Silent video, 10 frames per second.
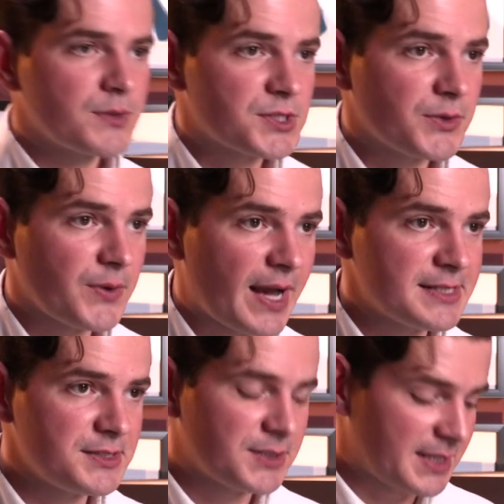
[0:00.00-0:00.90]
So
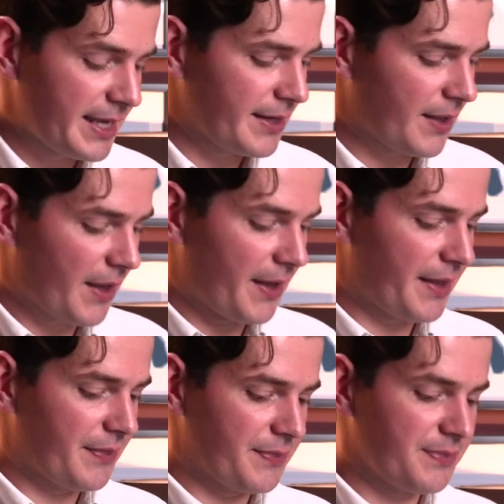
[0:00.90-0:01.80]
as you can hear,
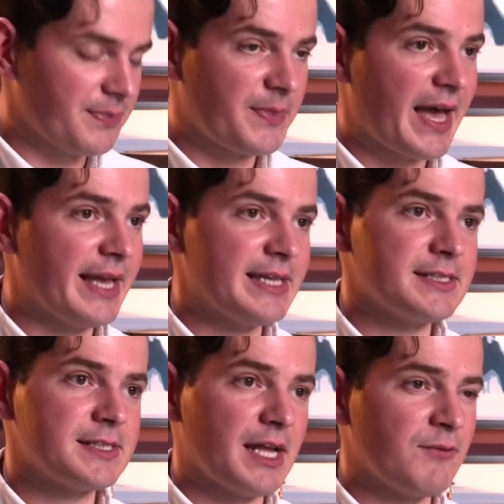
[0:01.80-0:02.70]
that
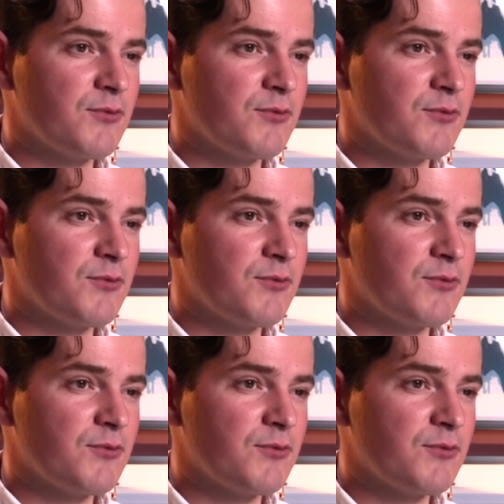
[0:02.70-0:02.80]
is a